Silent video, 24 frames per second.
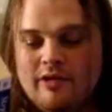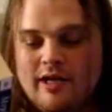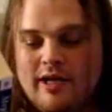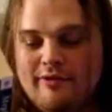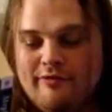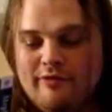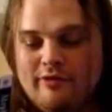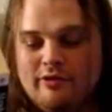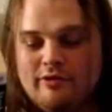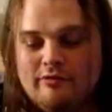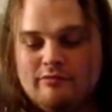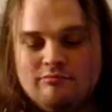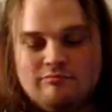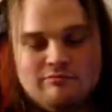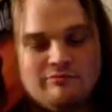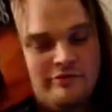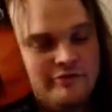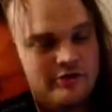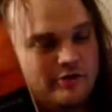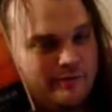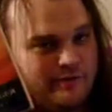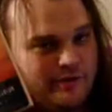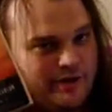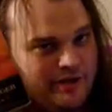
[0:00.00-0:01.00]
I've heard
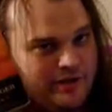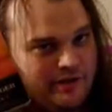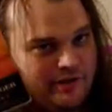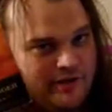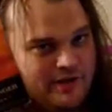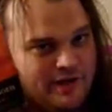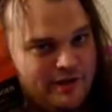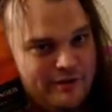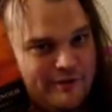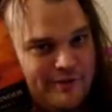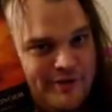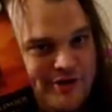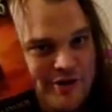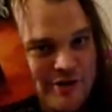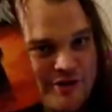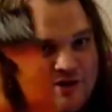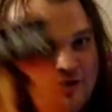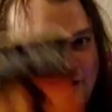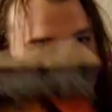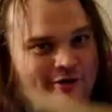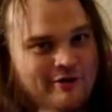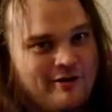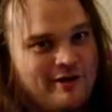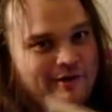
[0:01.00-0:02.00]
so many good things about Dark
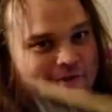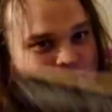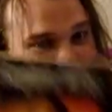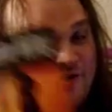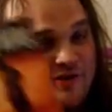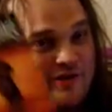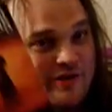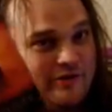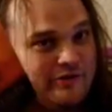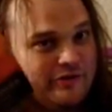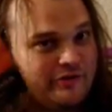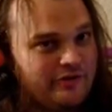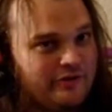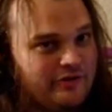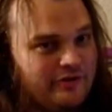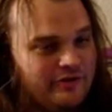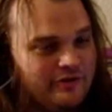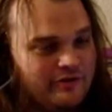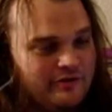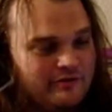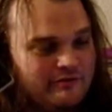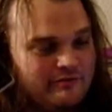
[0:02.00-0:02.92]
Tower. I read this.